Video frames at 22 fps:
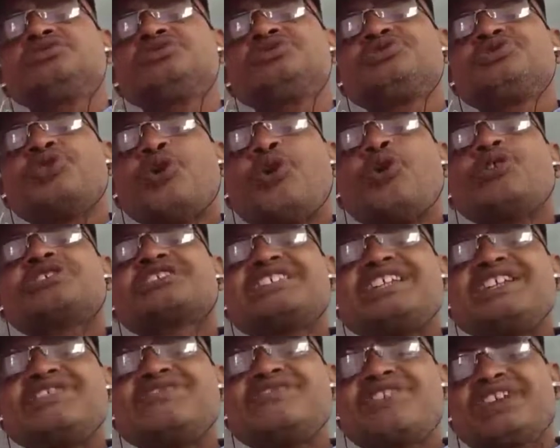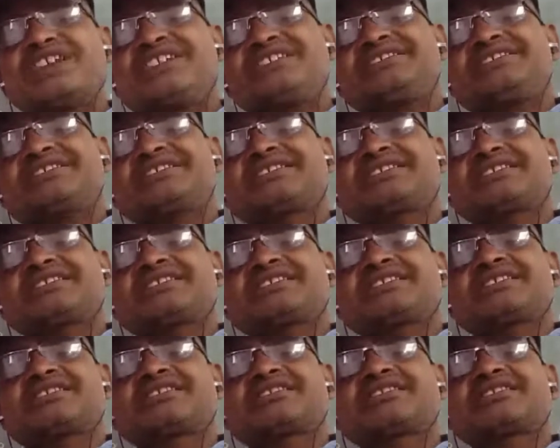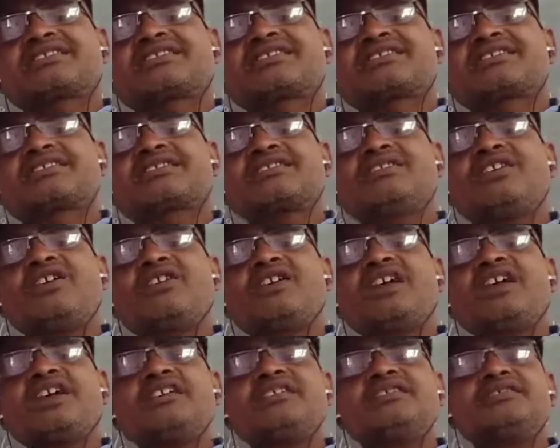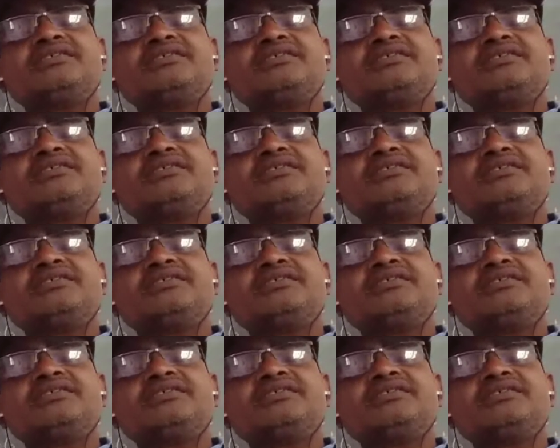those events. Okay.